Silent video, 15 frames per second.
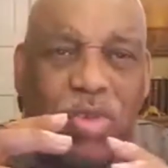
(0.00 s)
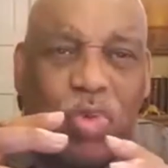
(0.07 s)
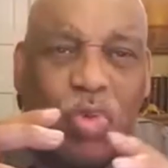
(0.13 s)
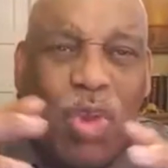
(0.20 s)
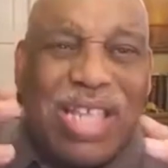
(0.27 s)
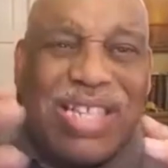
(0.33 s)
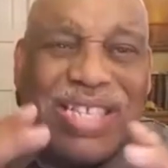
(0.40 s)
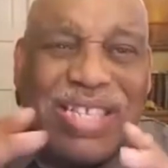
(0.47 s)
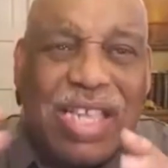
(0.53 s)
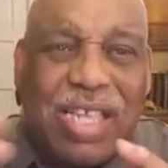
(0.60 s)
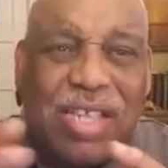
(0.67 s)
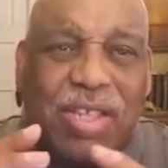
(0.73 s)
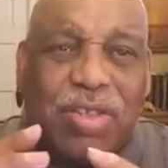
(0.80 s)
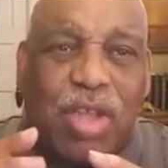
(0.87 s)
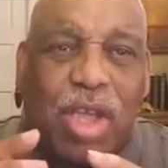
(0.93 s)
trans,
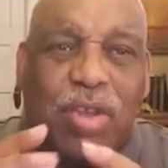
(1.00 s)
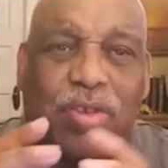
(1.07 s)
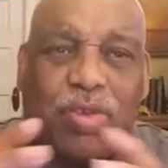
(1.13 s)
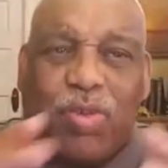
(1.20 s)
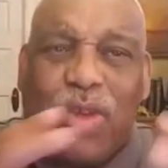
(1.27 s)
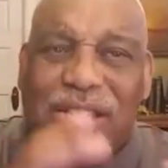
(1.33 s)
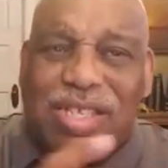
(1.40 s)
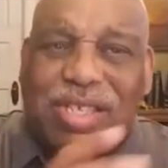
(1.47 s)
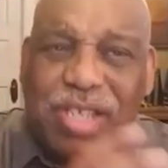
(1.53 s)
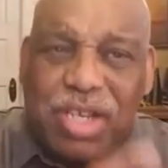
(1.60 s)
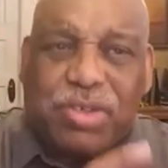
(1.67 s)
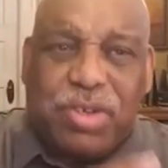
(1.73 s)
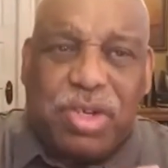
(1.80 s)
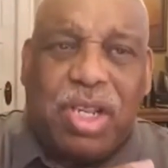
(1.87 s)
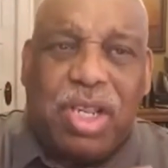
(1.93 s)
uh,
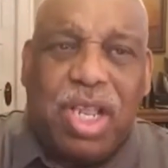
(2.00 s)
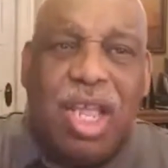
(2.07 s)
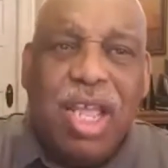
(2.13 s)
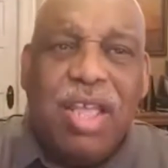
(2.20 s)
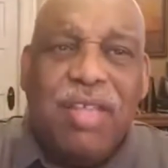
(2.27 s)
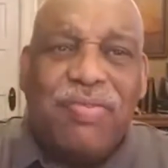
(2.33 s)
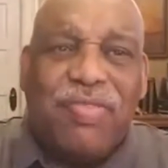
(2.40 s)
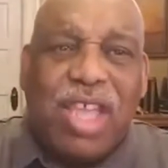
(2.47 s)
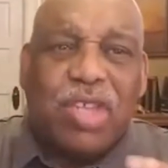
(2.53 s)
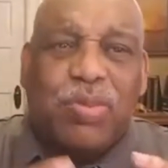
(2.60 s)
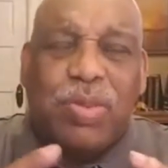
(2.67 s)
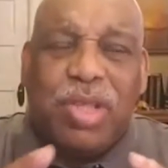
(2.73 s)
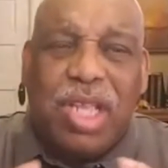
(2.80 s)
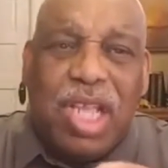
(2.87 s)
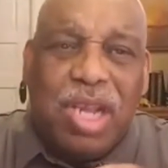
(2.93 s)
transitioning, that's
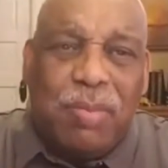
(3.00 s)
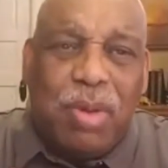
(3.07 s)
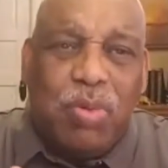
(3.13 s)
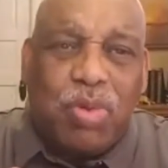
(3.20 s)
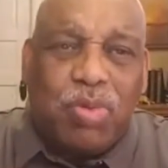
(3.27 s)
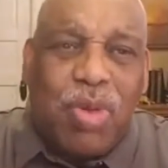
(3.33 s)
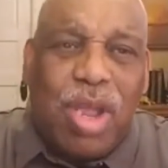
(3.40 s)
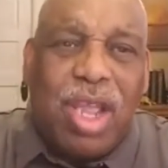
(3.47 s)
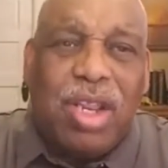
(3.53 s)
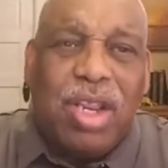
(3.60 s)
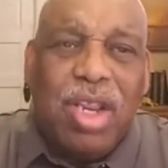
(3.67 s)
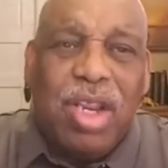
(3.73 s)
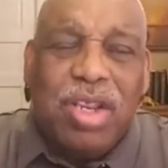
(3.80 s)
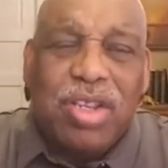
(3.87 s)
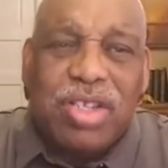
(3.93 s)
when the enemy will try and
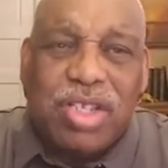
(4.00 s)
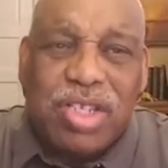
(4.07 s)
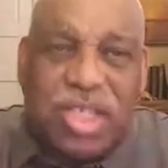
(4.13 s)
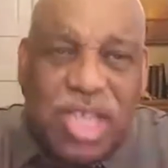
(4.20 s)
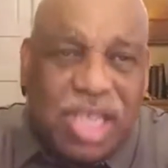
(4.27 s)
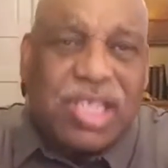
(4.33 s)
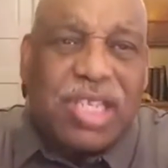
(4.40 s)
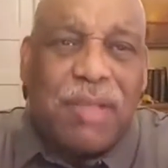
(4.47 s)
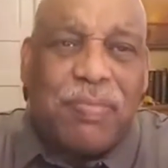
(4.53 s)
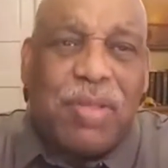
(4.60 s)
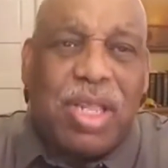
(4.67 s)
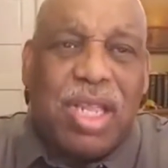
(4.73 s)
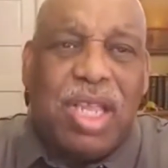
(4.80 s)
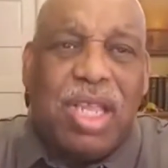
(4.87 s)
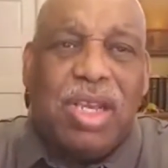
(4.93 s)
sneak
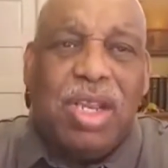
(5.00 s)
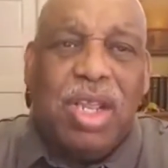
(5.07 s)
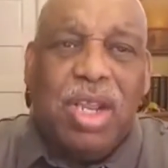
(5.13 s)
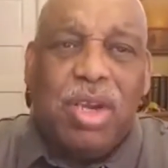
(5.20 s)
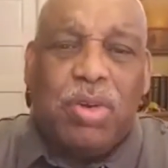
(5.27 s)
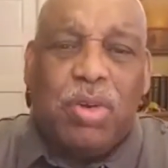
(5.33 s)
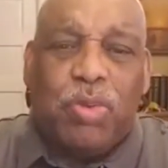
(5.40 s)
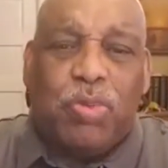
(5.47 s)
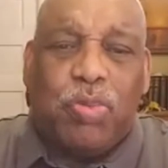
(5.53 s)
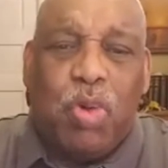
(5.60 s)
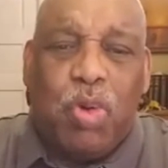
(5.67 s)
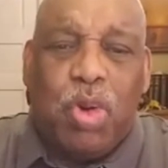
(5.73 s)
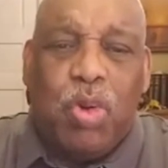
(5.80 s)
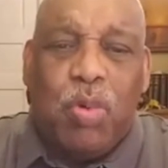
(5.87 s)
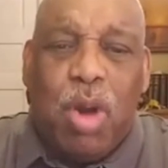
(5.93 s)
something in to
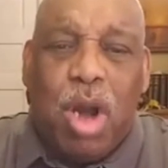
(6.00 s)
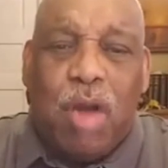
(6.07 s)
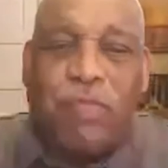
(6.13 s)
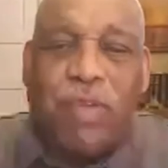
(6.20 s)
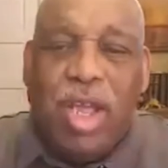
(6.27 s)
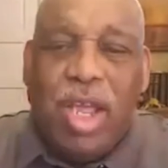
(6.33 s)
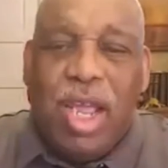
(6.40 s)
throw you off.